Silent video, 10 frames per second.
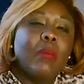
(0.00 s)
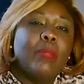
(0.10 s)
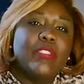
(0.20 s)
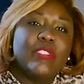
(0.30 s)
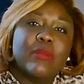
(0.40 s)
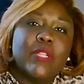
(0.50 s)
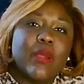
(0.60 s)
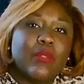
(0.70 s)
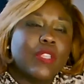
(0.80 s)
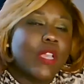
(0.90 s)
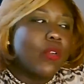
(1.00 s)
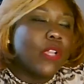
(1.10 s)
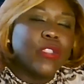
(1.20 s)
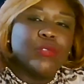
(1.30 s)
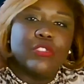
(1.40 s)
But some of that was like,
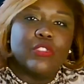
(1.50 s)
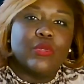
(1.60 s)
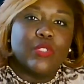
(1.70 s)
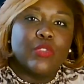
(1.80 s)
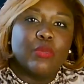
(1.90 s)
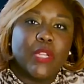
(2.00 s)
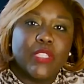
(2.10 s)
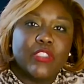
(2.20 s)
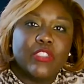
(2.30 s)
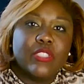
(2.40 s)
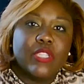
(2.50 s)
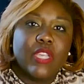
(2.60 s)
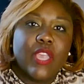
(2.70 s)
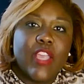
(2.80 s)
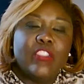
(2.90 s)
okay, you're just doing too much.
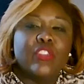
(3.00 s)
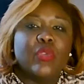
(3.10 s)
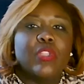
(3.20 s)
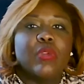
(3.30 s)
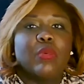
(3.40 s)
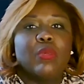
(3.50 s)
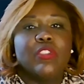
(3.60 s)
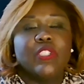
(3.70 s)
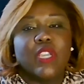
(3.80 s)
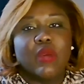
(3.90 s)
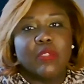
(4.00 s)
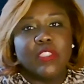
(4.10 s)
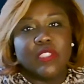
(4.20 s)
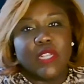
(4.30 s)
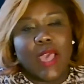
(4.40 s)
And so then when we see
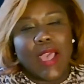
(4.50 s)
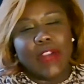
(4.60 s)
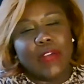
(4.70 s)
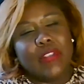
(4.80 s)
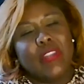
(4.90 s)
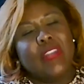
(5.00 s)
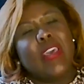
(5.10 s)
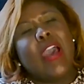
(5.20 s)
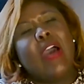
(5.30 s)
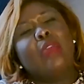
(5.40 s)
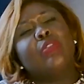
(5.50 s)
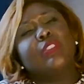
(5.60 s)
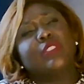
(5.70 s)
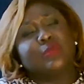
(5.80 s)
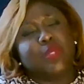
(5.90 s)
companies that hire
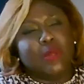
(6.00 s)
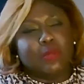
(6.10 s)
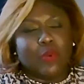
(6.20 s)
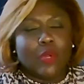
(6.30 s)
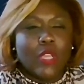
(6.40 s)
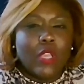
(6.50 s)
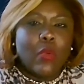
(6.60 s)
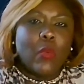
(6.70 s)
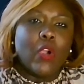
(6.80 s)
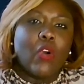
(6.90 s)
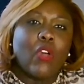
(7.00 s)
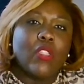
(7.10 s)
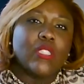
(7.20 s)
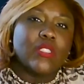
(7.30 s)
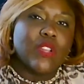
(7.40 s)
thousands of people with all
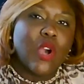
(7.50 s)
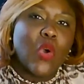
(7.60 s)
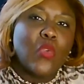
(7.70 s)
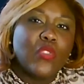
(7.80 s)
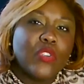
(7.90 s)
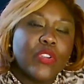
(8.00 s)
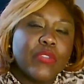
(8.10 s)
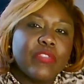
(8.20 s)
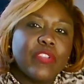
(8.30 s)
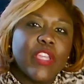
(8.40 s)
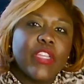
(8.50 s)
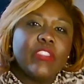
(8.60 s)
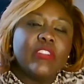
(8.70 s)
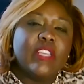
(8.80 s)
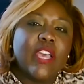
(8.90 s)
of these overinflated
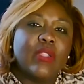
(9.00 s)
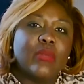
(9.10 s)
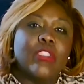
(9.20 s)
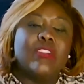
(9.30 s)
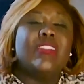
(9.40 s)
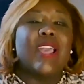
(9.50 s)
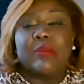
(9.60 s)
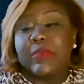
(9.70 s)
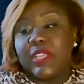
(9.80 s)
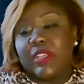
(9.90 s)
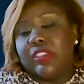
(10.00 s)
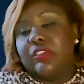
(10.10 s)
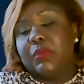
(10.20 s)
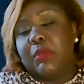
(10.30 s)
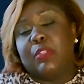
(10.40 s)
salaries, not because
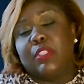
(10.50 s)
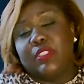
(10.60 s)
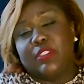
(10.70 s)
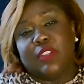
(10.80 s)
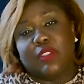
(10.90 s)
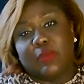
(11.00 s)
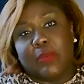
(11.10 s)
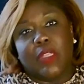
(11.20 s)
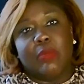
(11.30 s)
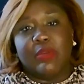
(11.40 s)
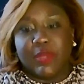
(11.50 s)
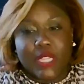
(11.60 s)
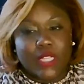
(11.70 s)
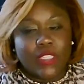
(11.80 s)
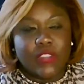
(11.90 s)
people didn't deserve the money, but
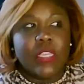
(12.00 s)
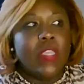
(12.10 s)
because